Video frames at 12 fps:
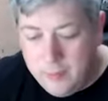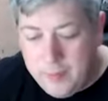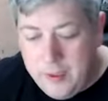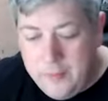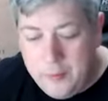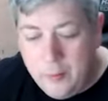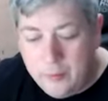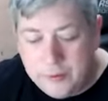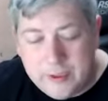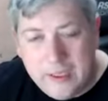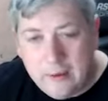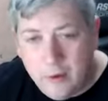People will
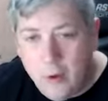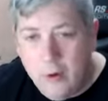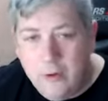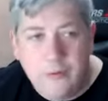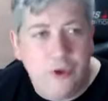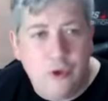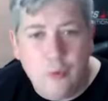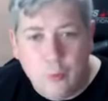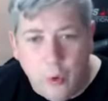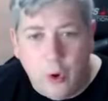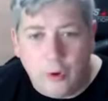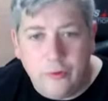take longer than you
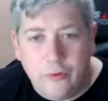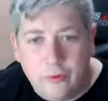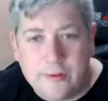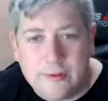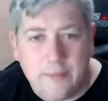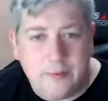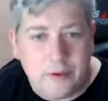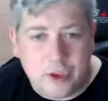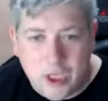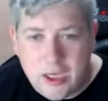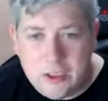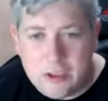want to accept the
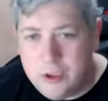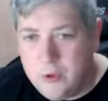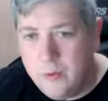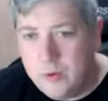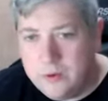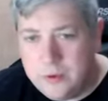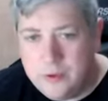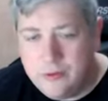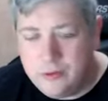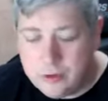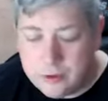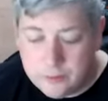change that you want to
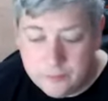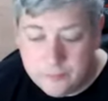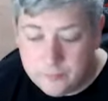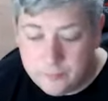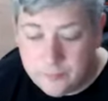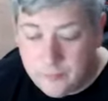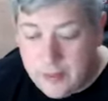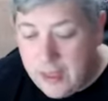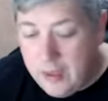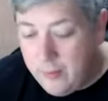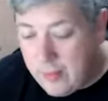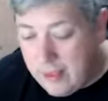introduce.
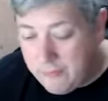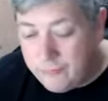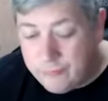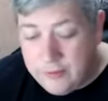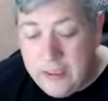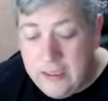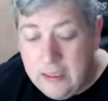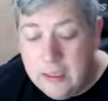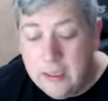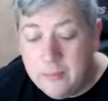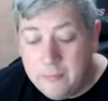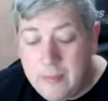They will have three
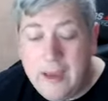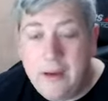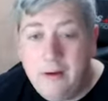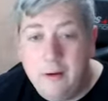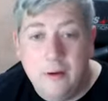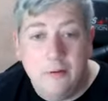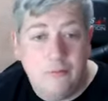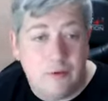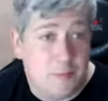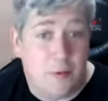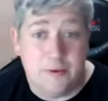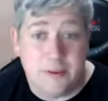main
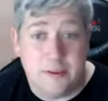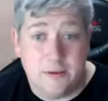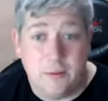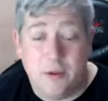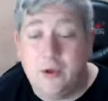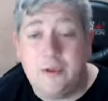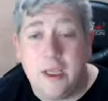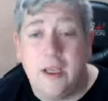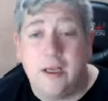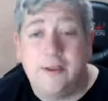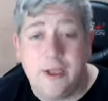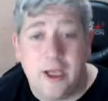responses. When you say you're
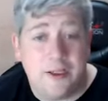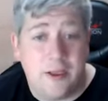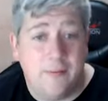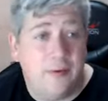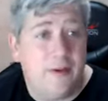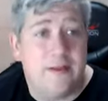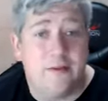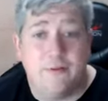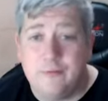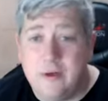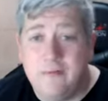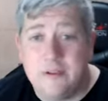going to change something, these are the
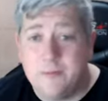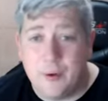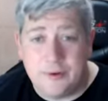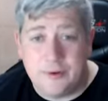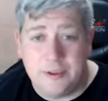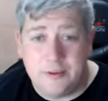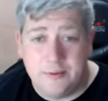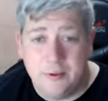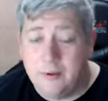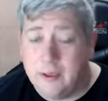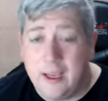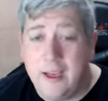three responses,
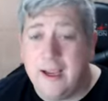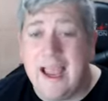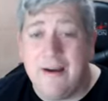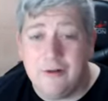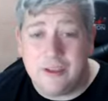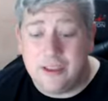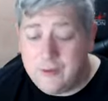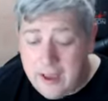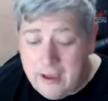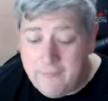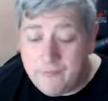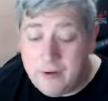okay? Guarantee you
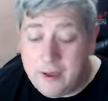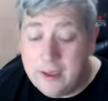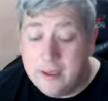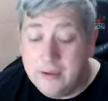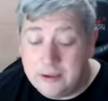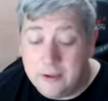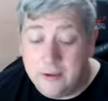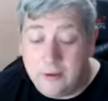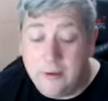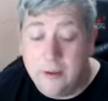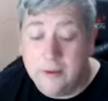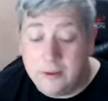every
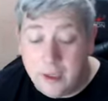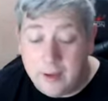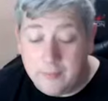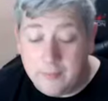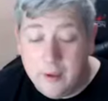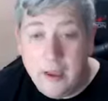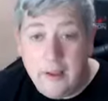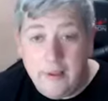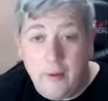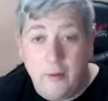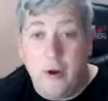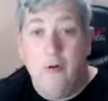single time. And
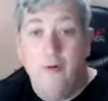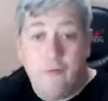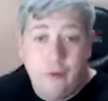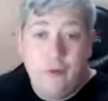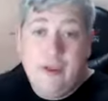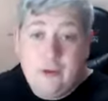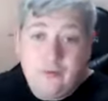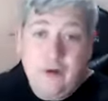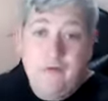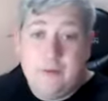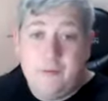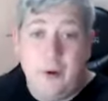they'll go through these three
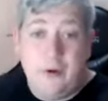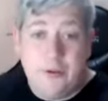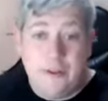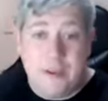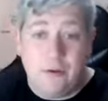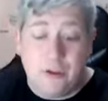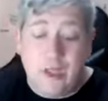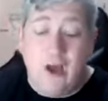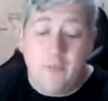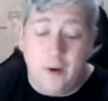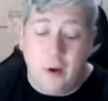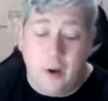responses. They'll start
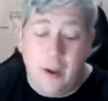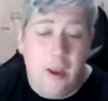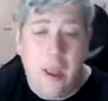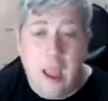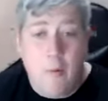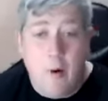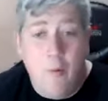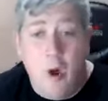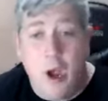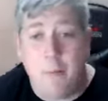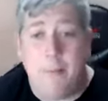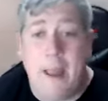off by going, it won't
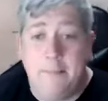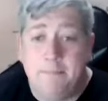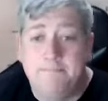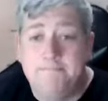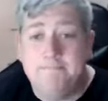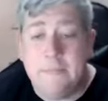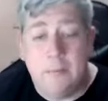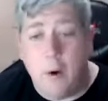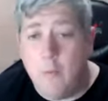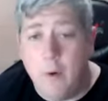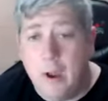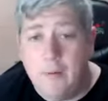work, Ben. It
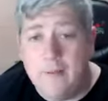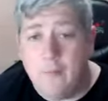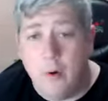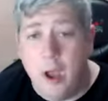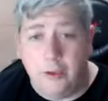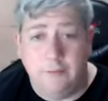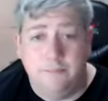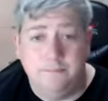won't work. It'll never work.